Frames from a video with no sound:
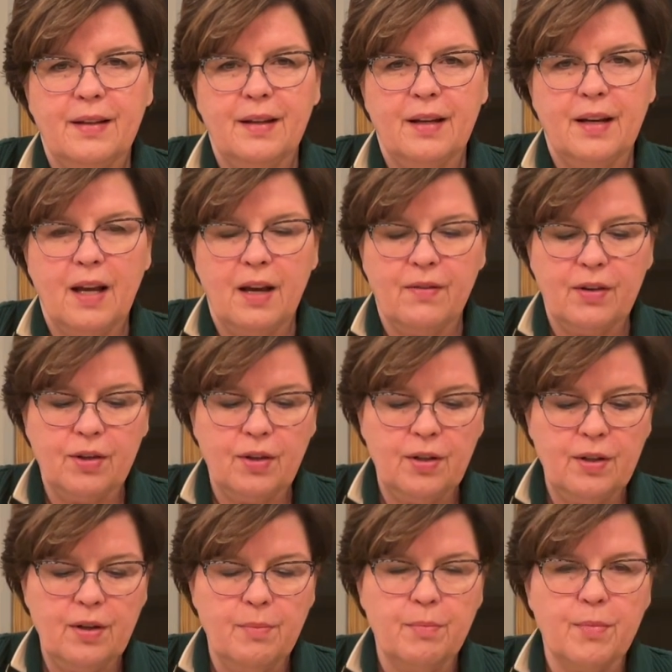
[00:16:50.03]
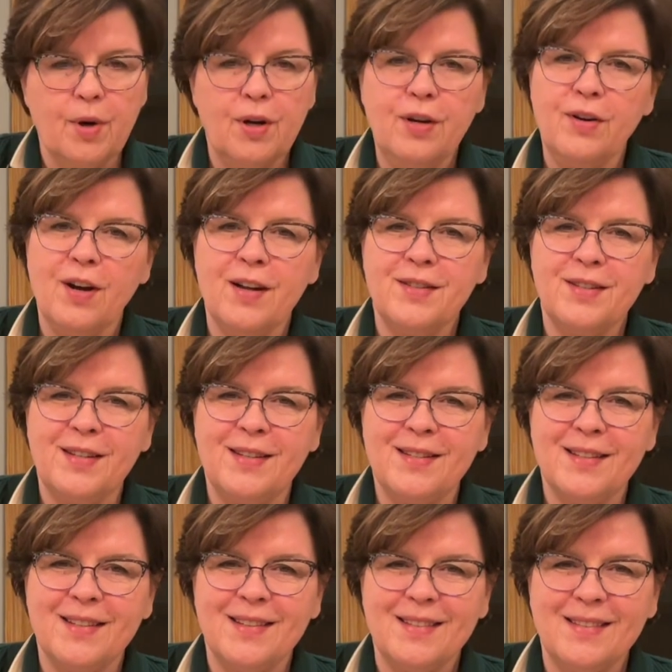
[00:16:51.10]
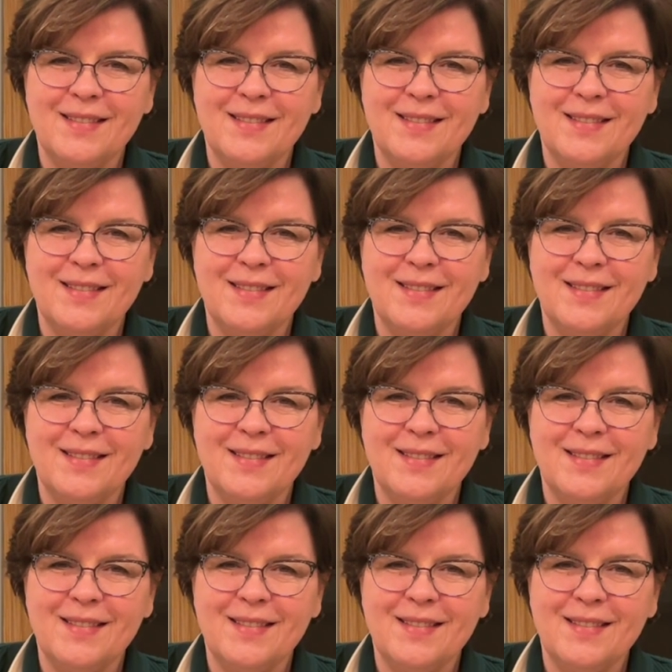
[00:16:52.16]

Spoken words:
and have a good Mardi Gras season.